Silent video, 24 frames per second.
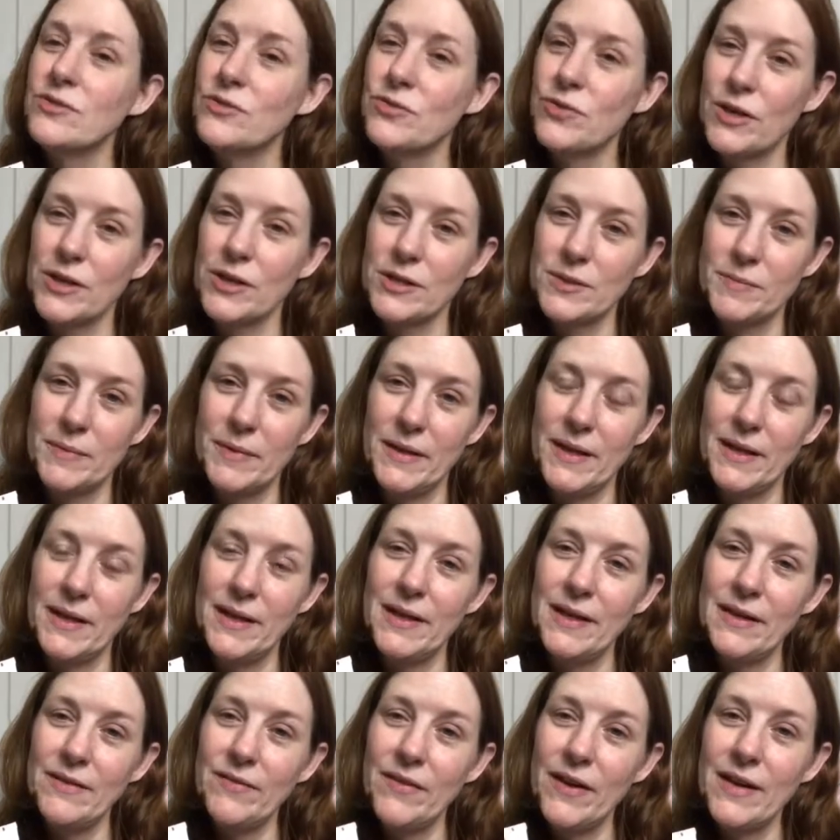Trust me,
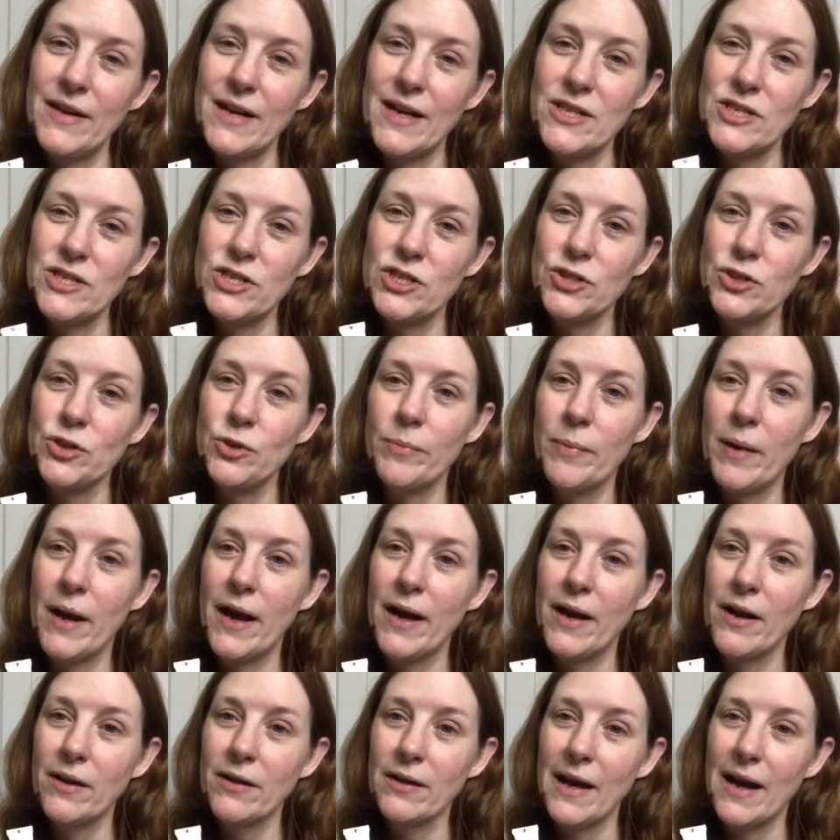any foundation you
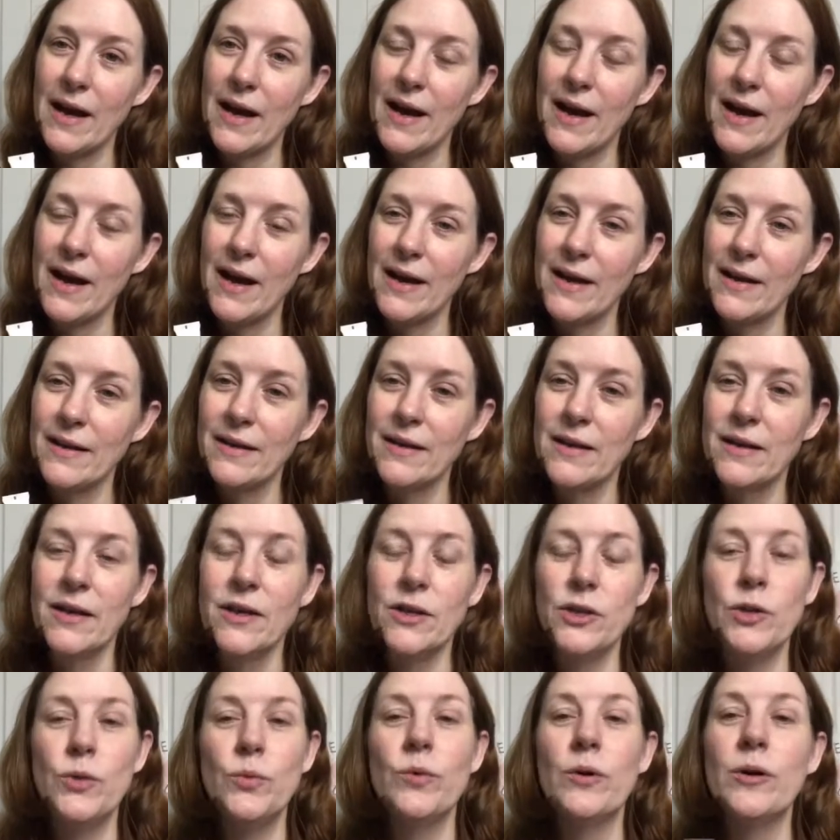buy online,
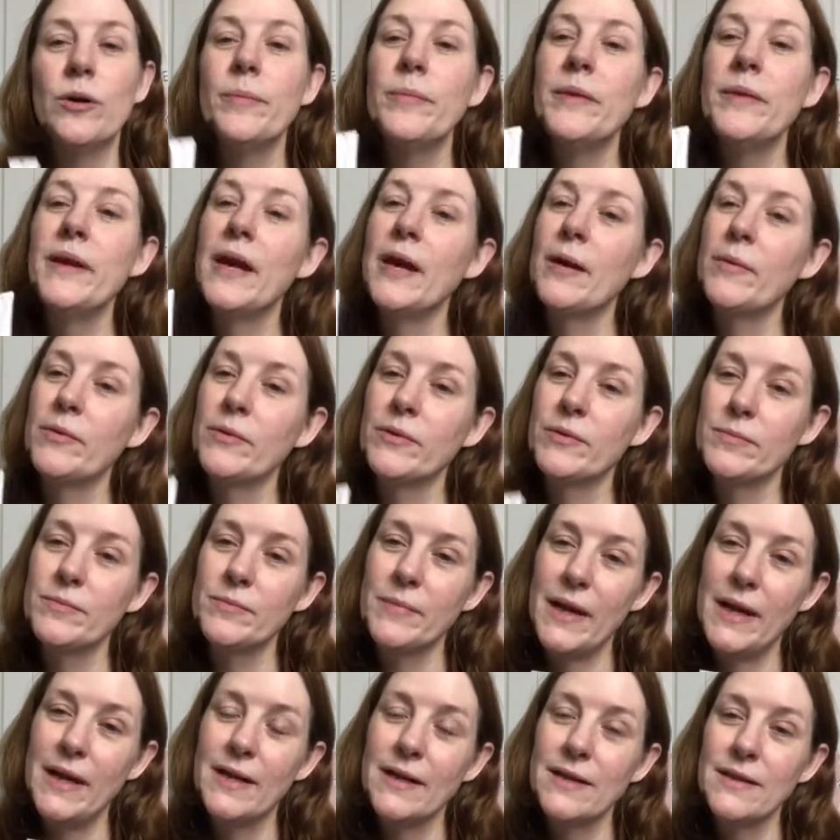you will be able to
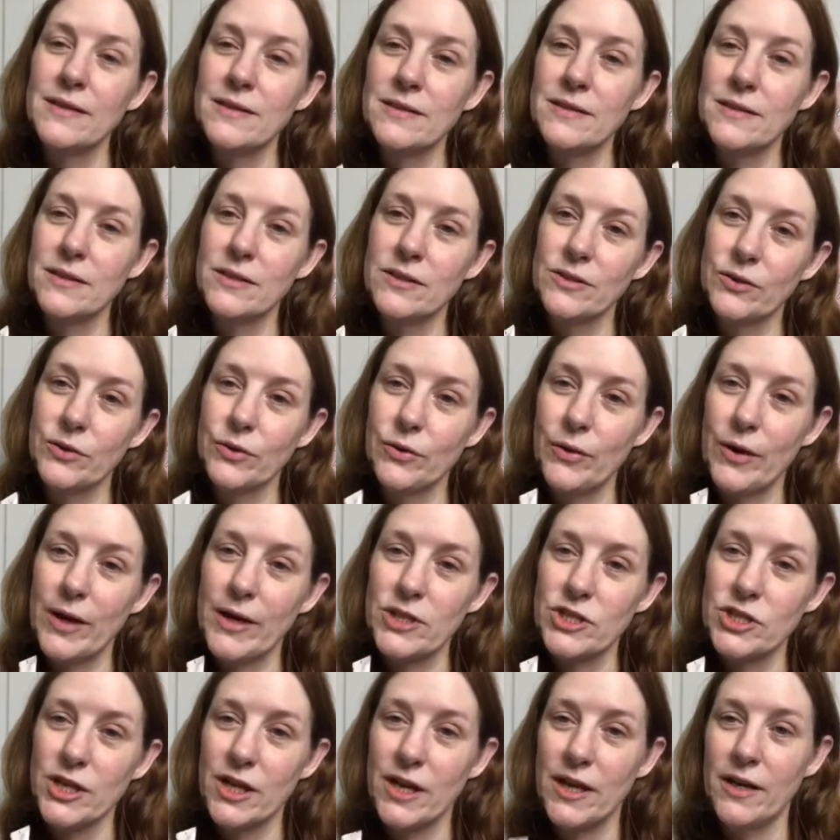make it into the
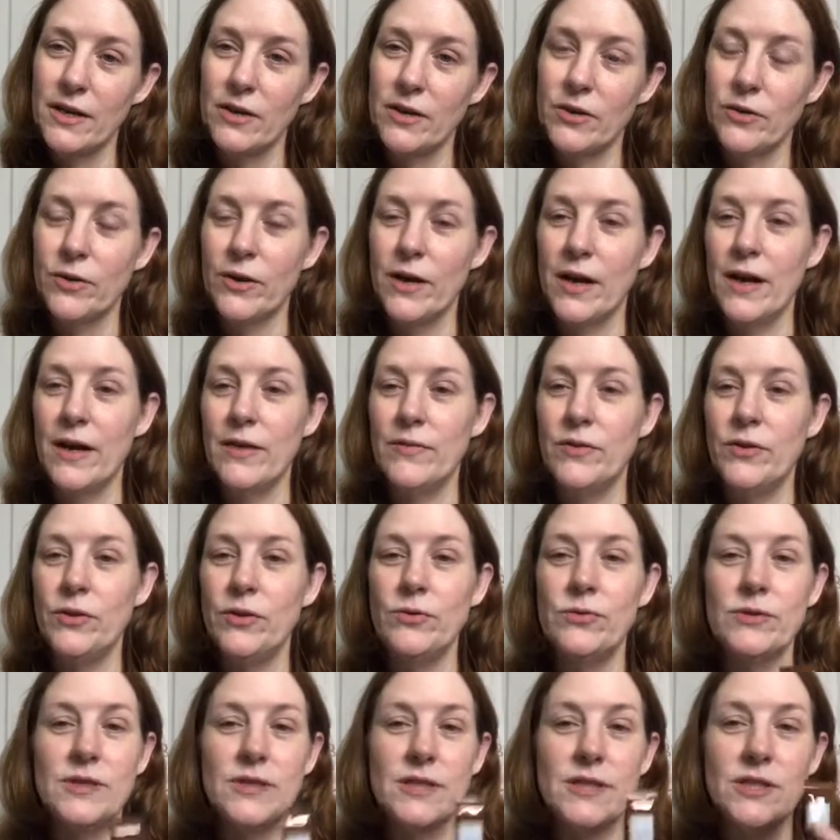correct shade, okay? If you
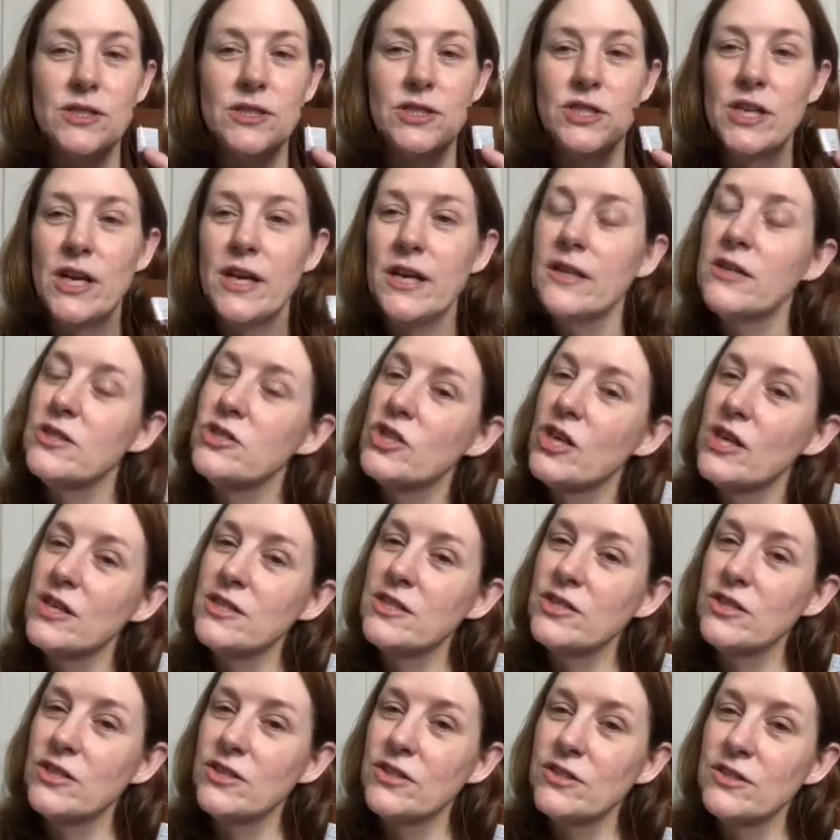use these shade
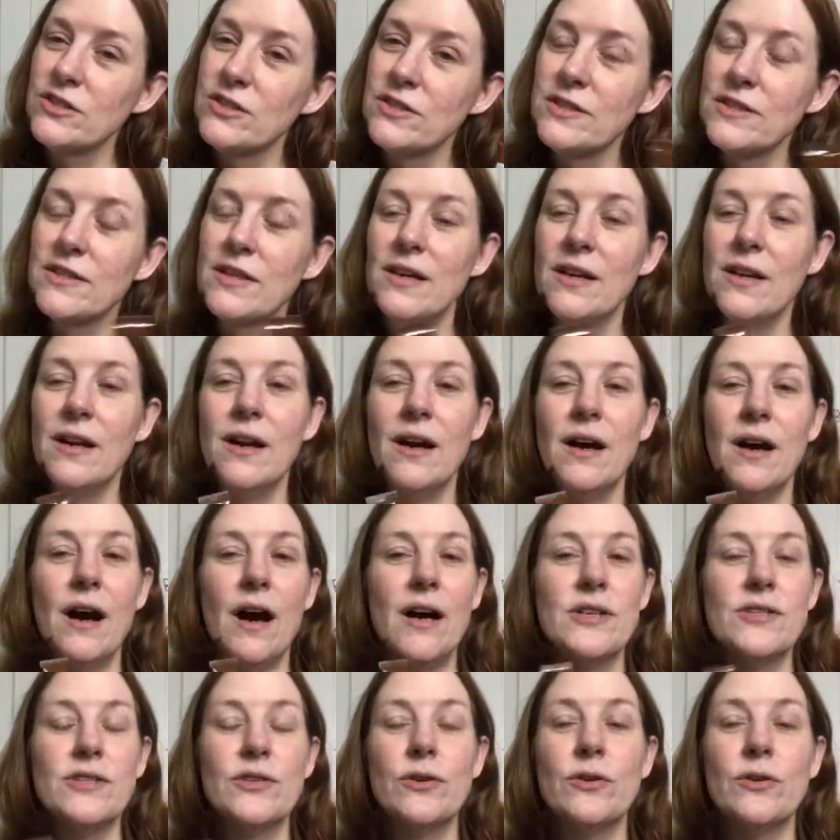adjusters.
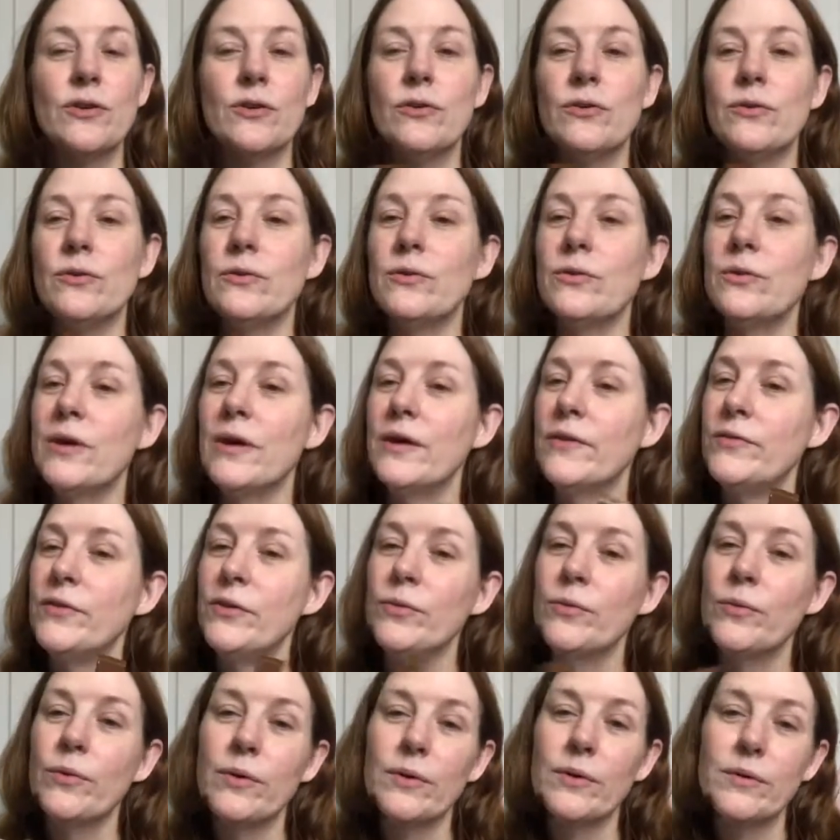Also, if
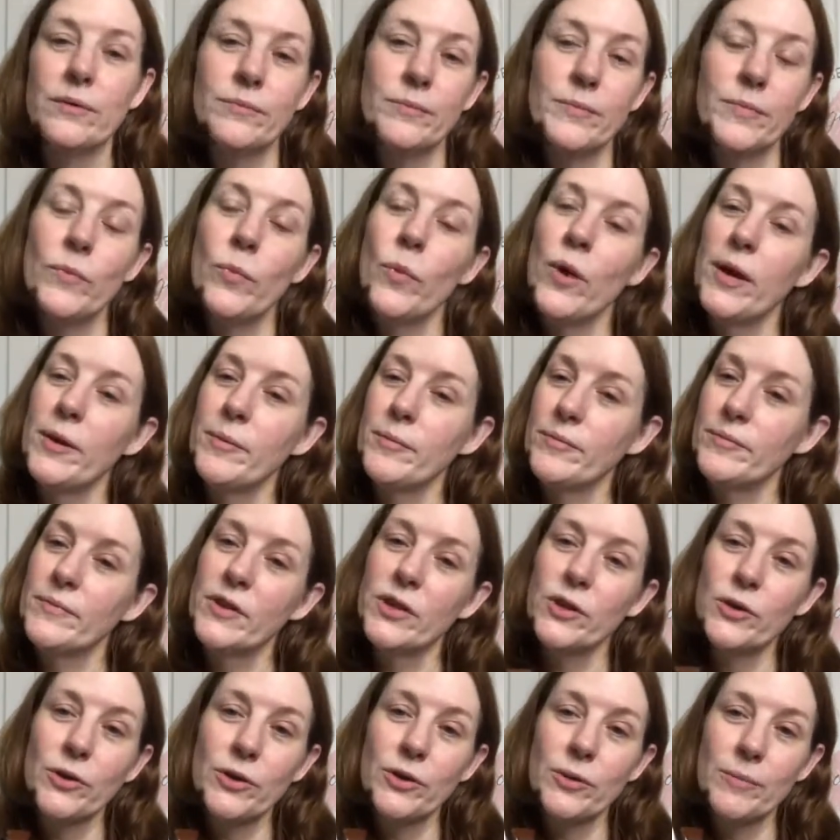you want
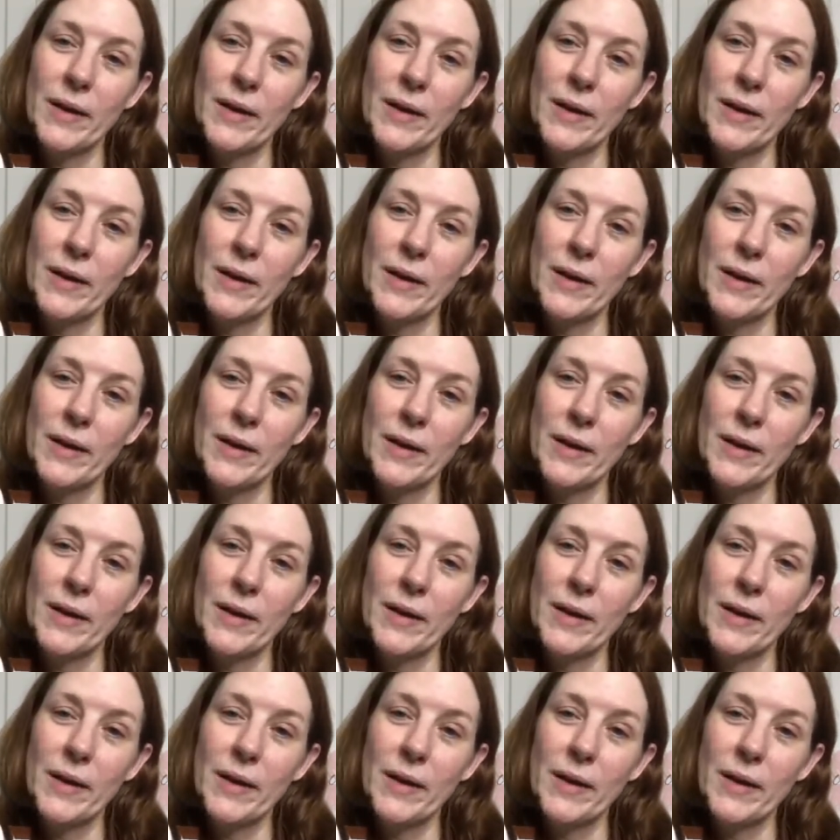to learn